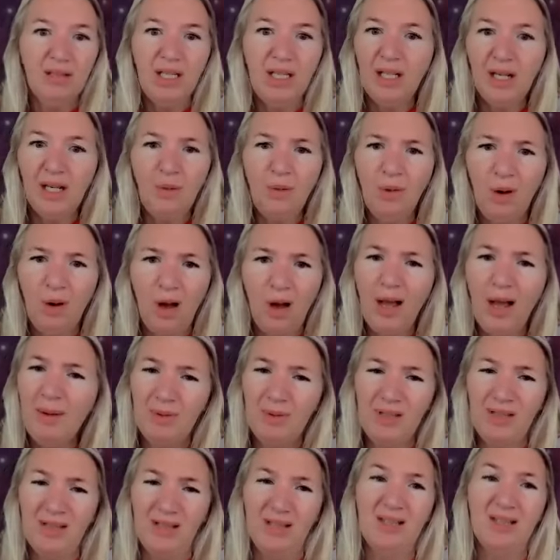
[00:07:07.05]
you know, I
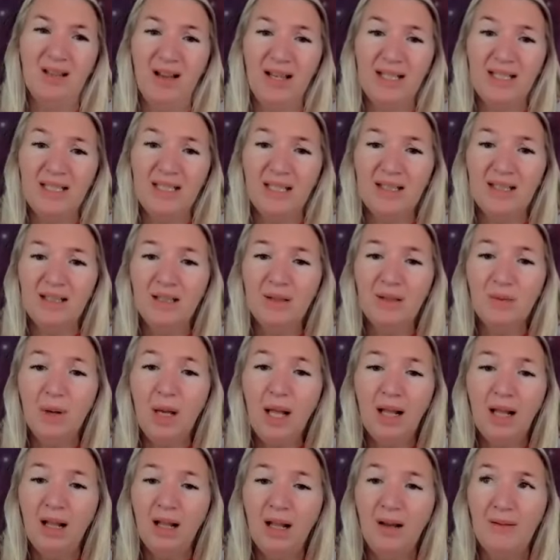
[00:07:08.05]
was the scientist as well.